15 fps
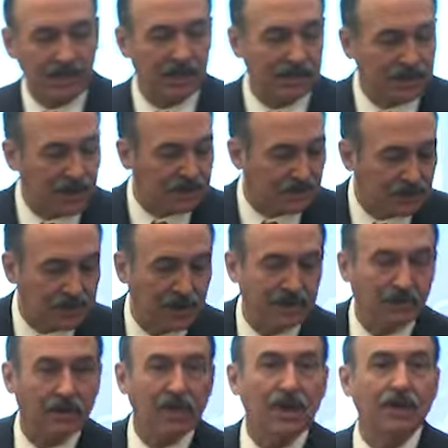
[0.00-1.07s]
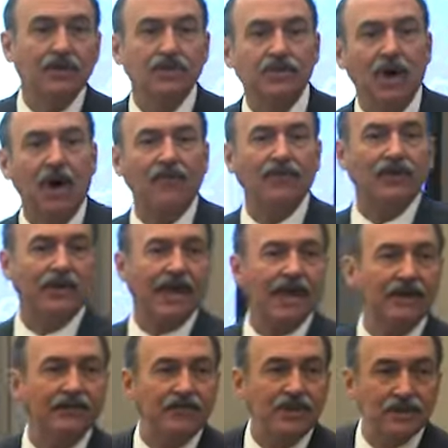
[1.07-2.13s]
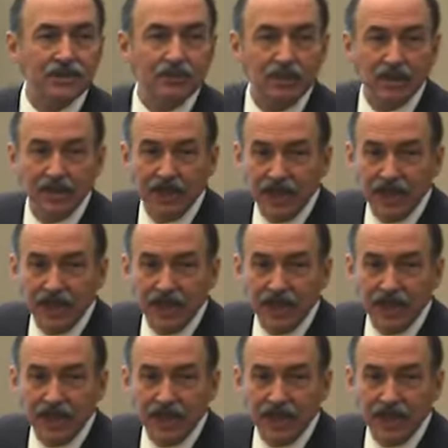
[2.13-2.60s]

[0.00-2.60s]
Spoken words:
et cetera, et cetera. There's often a lack of discipline.